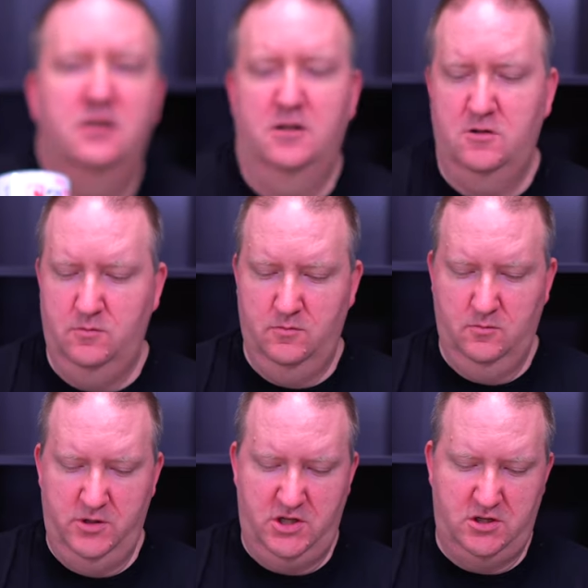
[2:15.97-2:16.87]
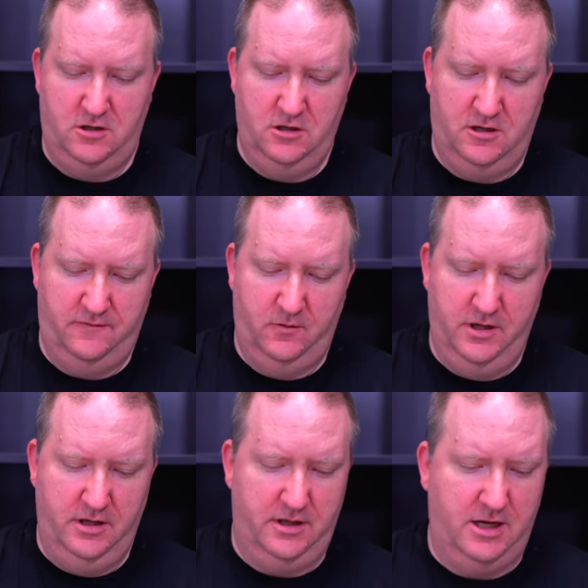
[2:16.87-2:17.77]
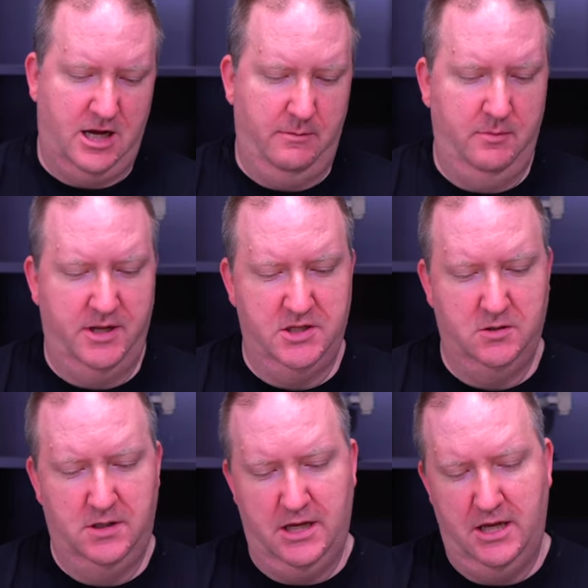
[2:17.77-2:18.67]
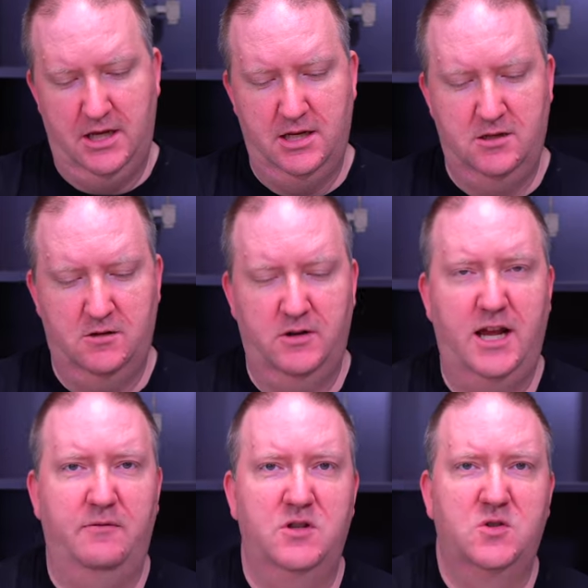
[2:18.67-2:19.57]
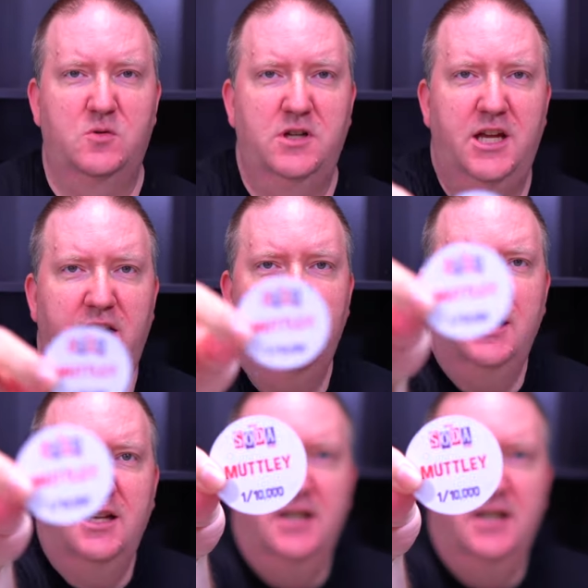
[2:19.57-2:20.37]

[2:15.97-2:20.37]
Nope, we start off with a comment. That's okay. Don't have this one yet.